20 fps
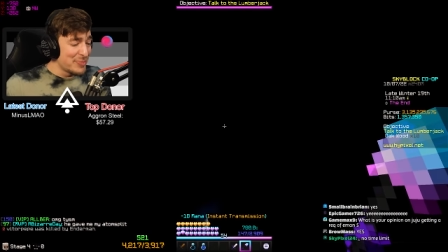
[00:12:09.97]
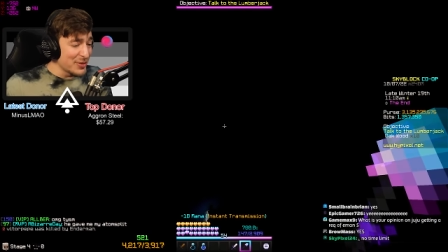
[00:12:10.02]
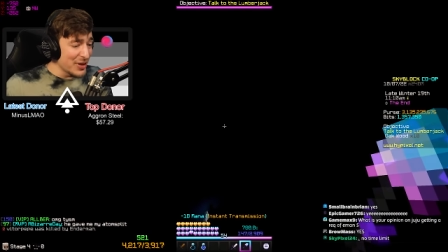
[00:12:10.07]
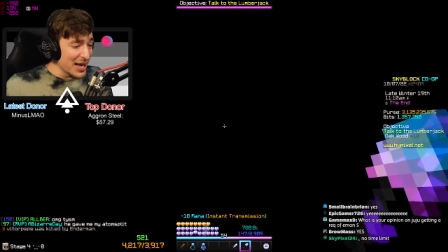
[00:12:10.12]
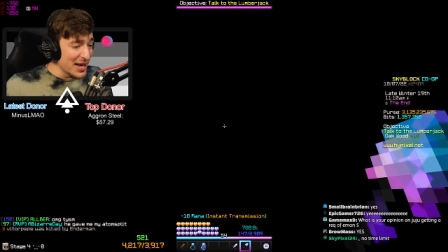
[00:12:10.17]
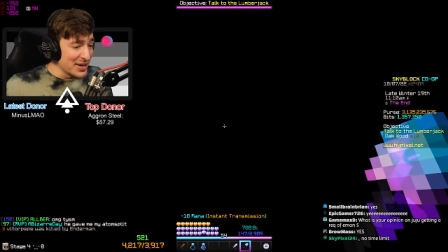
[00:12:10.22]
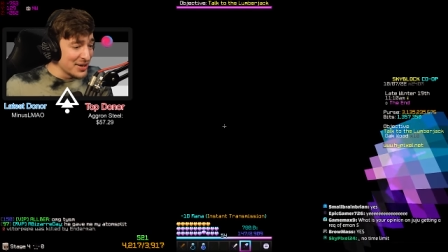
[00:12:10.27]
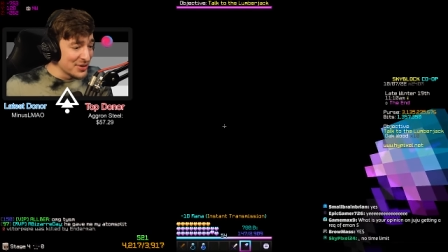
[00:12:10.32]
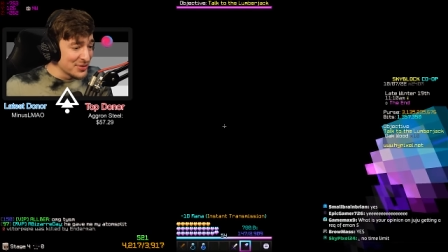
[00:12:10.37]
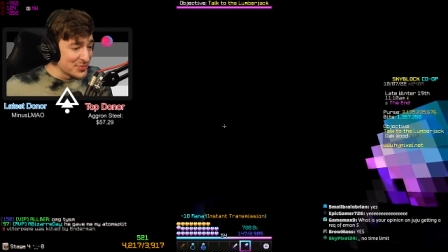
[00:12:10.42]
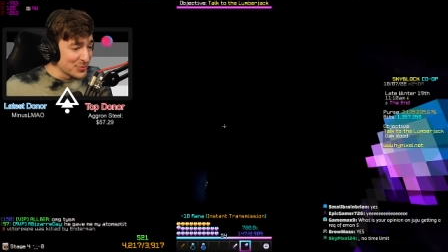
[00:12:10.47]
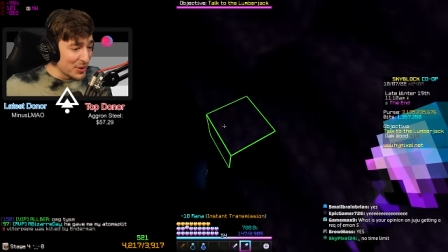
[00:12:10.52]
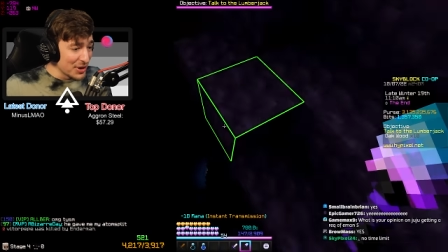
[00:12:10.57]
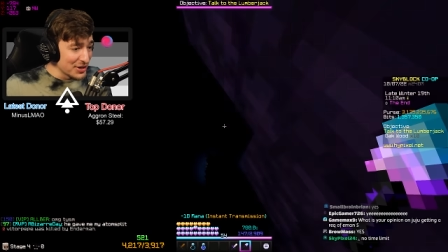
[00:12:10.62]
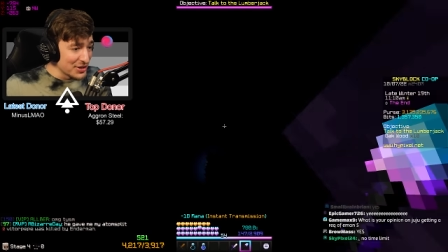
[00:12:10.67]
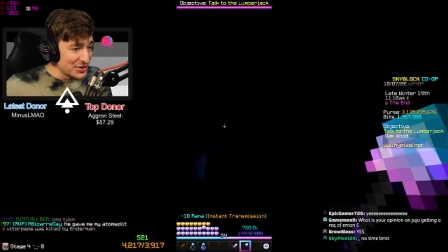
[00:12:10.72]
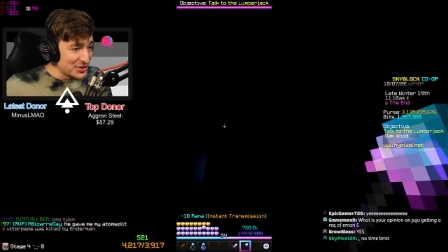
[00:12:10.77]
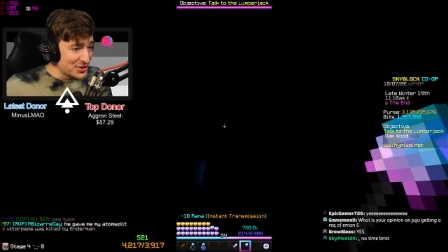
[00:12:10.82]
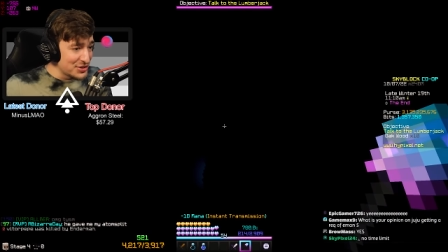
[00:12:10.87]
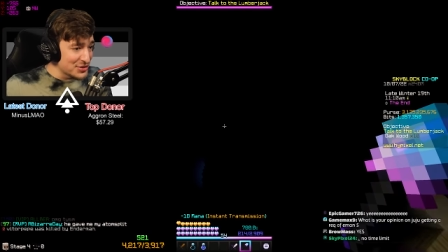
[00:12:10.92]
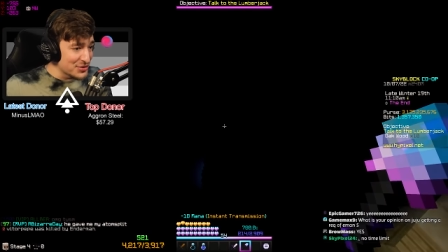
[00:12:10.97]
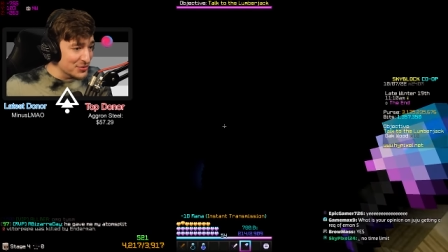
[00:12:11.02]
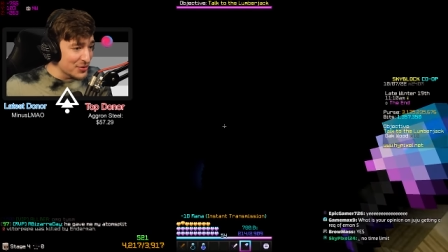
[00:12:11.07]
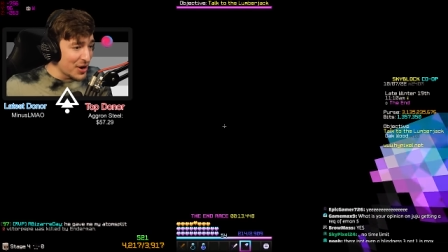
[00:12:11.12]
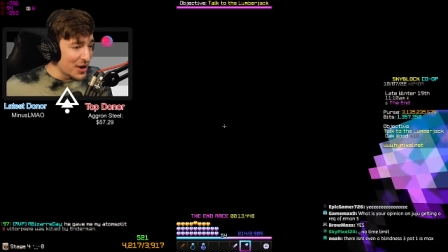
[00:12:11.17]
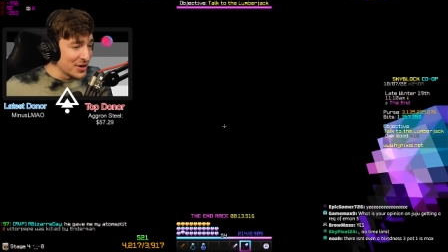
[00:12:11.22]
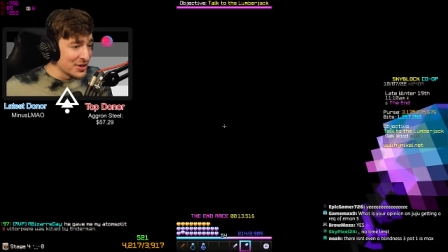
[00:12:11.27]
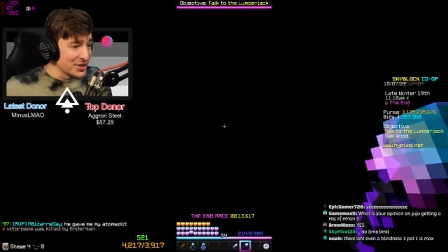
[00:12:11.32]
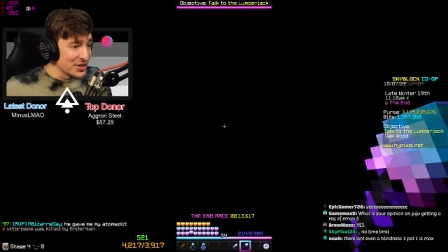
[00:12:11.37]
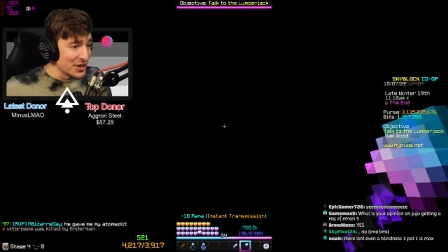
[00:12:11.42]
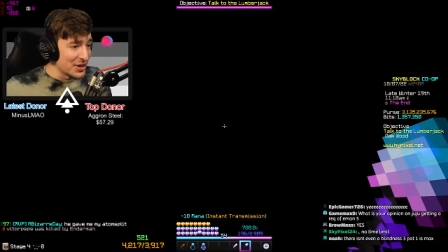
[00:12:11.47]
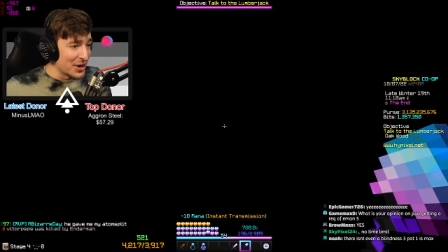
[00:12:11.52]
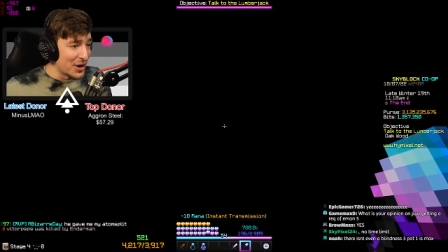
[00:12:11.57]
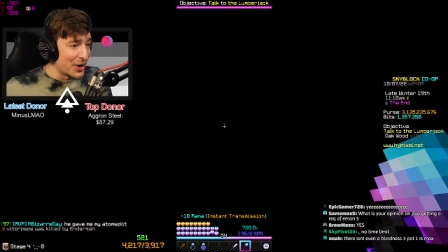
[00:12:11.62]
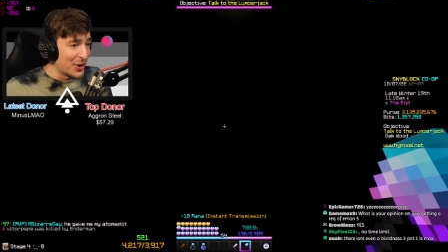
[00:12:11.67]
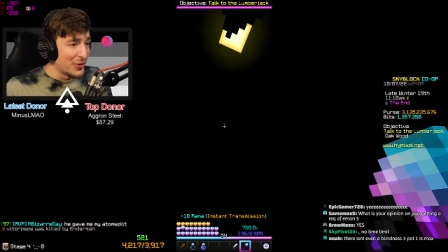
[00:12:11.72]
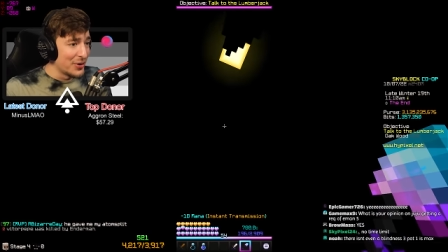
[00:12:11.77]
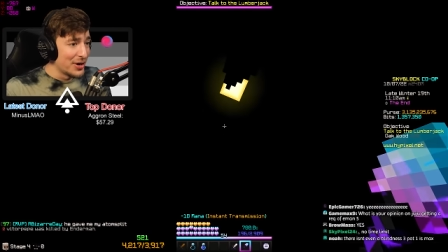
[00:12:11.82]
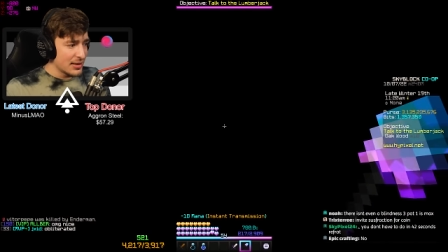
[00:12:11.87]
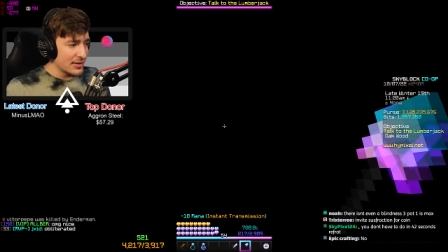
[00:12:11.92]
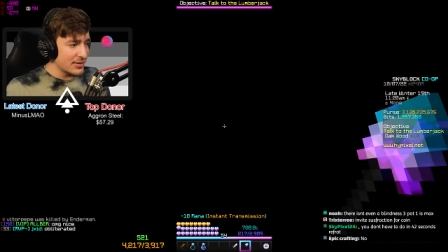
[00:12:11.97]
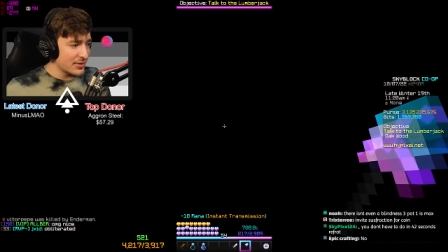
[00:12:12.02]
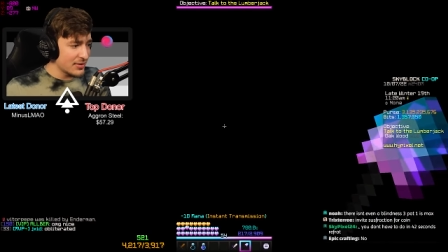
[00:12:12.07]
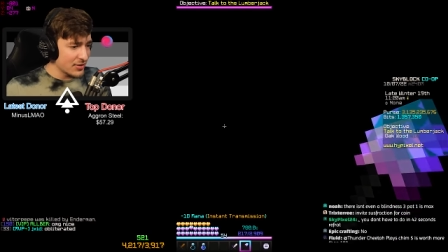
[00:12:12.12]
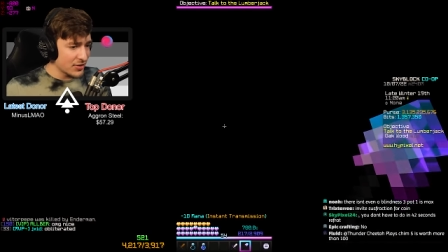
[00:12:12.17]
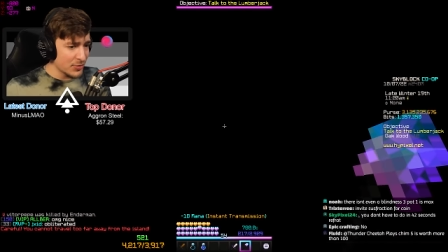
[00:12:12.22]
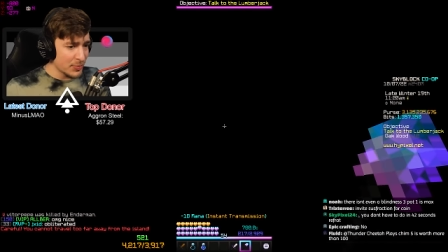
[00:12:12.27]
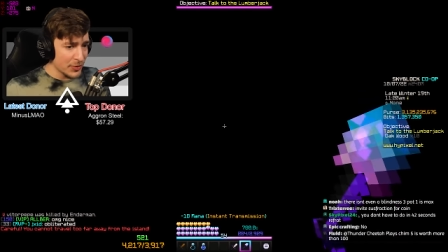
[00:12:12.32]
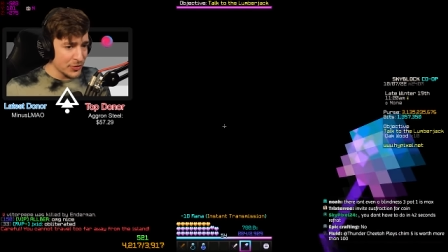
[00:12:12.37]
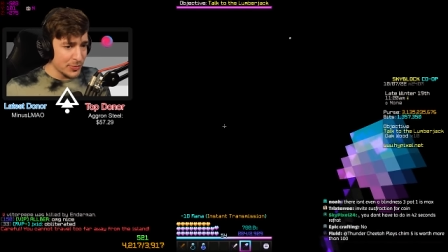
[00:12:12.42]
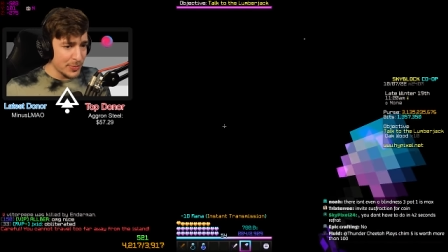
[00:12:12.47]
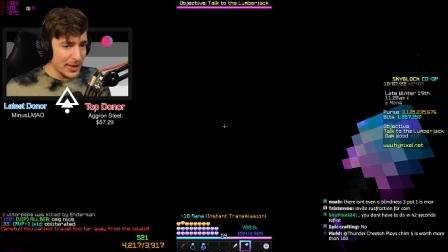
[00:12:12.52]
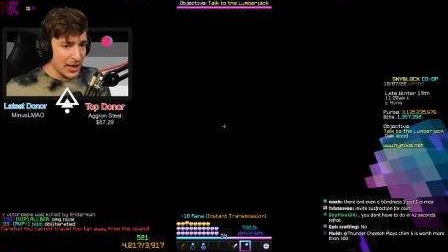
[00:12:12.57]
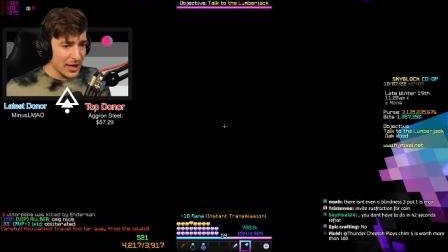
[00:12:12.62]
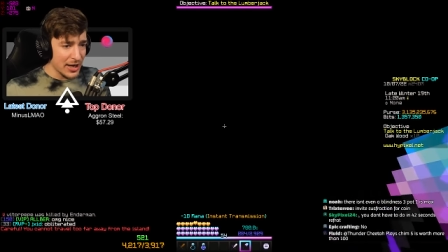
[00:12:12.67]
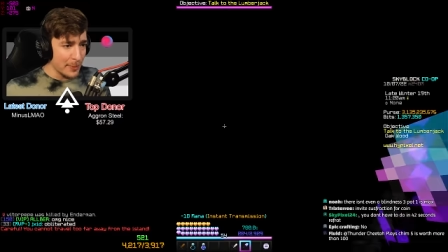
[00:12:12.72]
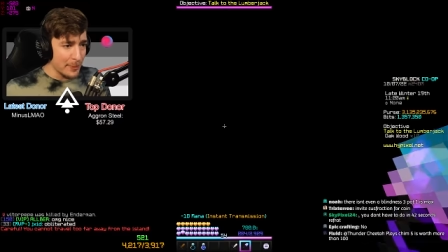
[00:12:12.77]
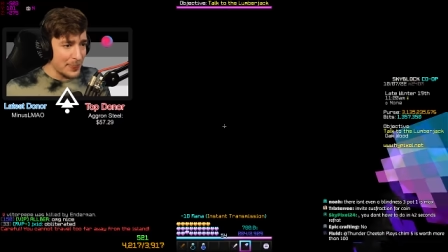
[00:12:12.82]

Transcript: Blindness 1 is strong, you know? Isn't this supposed to be like a